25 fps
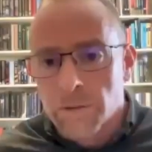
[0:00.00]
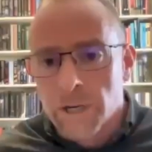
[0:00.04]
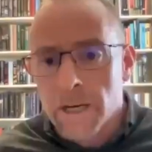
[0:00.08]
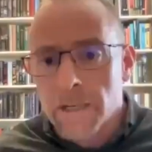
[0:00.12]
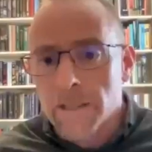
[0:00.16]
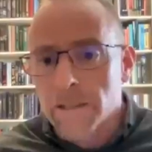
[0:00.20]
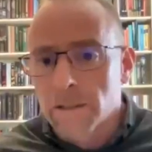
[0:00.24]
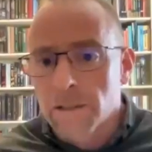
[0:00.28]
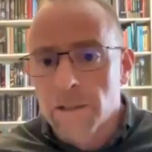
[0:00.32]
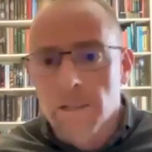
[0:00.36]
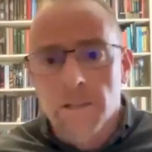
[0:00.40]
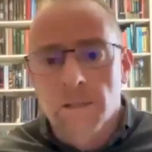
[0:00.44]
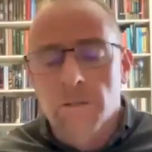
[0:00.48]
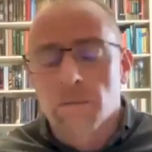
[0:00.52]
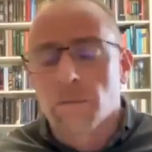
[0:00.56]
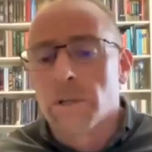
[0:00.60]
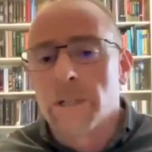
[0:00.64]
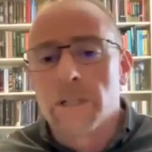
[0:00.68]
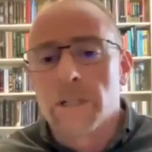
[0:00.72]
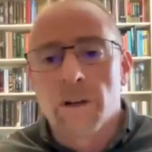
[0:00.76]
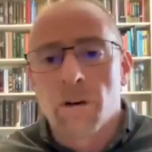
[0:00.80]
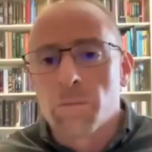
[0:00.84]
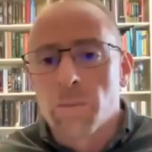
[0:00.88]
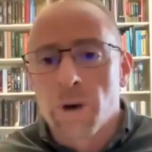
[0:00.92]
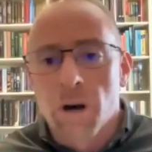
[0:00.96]
right? Yeah.
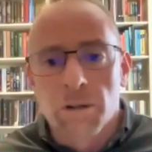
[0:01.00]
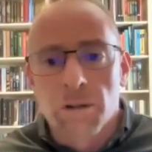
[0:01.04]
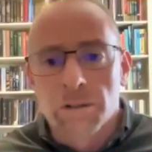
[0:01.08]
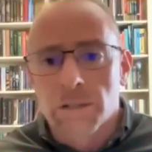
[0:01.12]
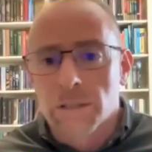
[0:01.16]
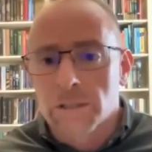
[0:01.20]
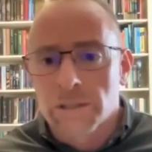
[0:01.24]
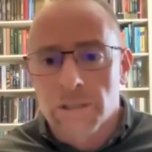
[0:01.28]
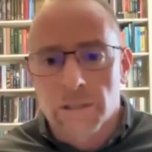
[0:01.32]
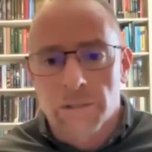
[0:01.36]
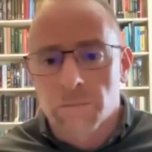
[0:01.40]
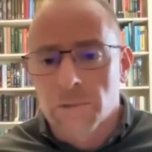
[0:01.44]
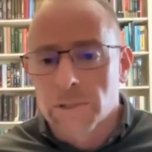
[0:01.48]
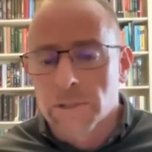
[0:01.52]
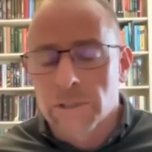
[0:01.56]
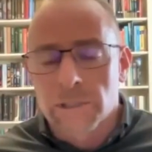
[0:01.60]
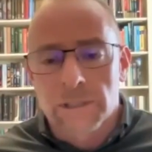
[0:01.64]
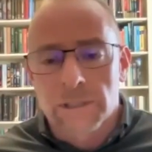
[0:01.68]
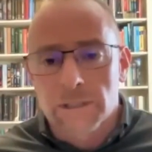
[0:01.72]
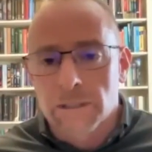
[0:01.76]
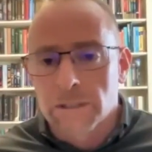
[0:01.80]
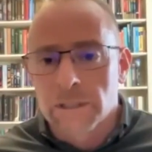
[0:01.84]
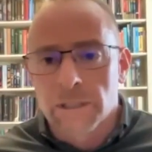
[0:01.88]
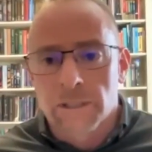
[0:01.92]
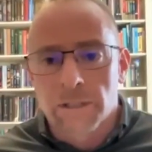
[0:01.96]
We know Moses was
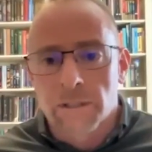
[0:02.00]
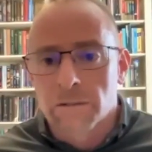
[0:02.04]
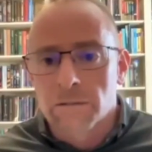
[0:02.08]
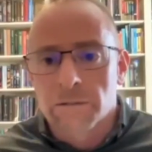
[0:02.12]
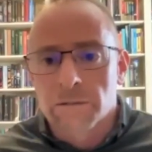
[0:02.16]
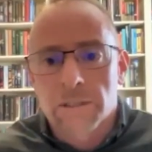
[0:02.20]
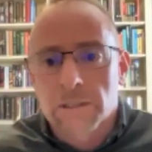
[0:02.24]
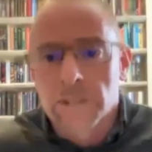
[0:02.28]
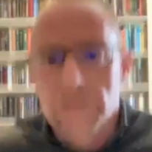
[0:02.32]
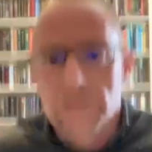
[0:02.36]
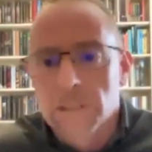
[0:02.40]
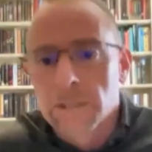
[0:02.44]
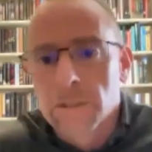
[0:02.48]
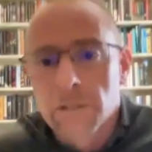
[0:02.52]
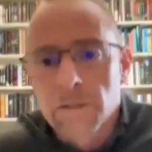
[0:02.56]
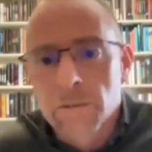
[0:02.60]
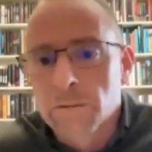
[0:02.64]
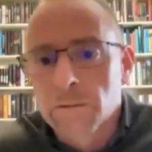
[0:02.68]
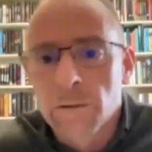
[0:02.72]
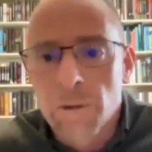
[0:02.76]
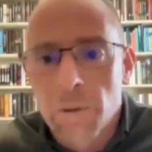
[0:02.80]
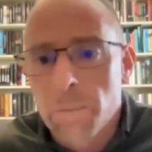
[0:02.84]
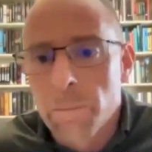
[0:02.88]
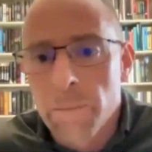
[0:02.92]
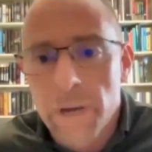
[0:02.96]
this, you know, you know,